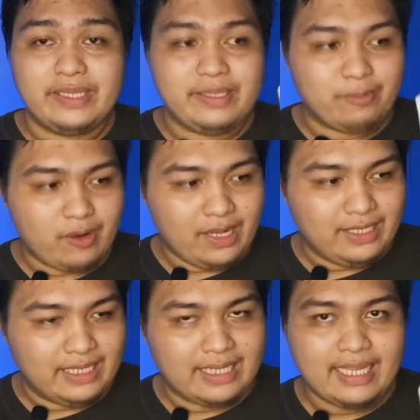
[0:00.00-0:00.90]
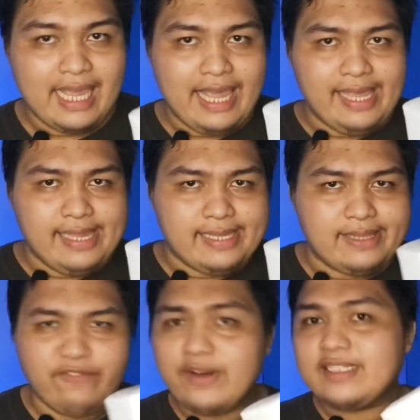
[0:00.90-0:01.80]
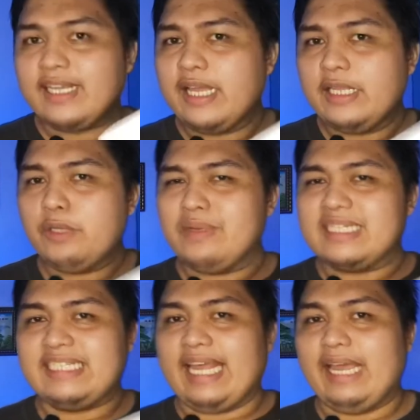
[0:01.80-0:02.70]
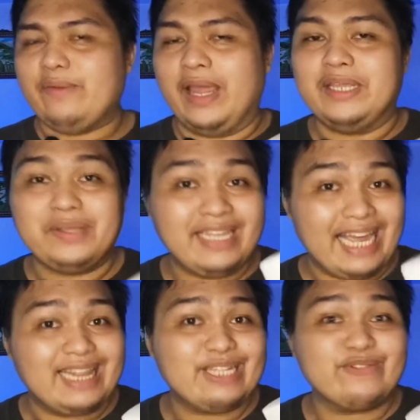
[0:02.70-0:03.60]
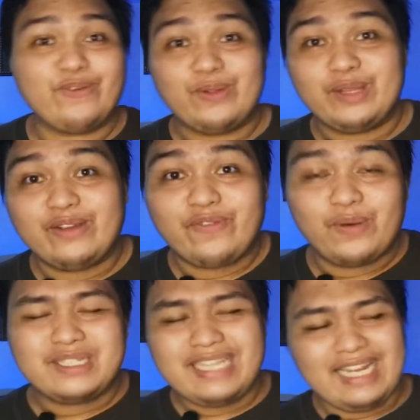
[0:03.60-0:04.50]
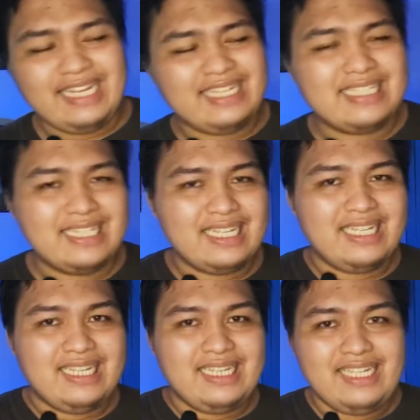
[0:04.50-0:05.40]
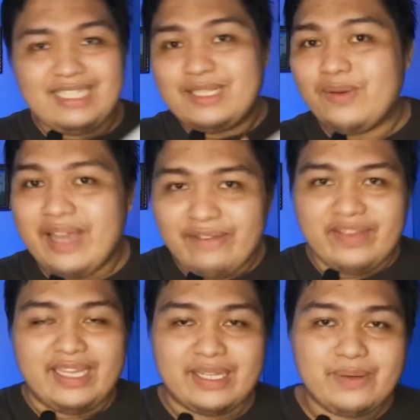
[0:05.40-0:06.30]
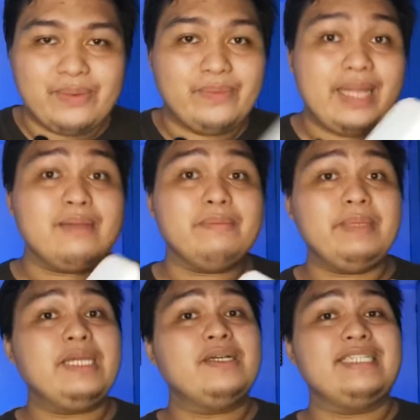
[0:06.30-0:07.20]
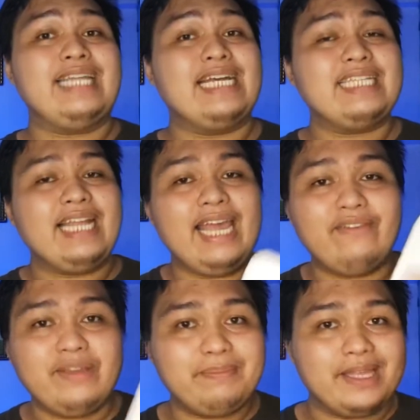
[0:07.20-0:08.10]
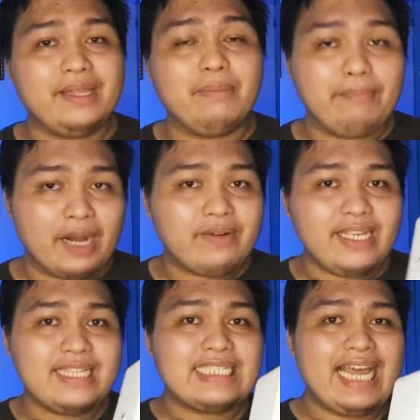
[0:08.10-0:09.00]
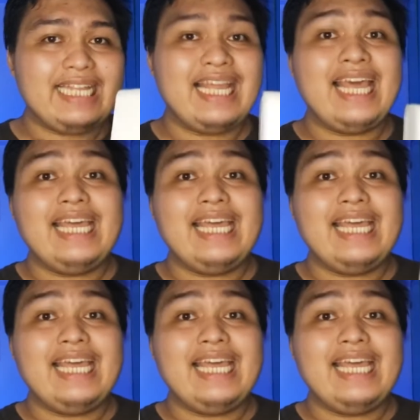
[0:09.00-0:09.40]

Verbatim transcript: with the product. The first thing you will say when you get this folding phone stand is, it's so heavy. Well, because it has a heavy metal bearing inside,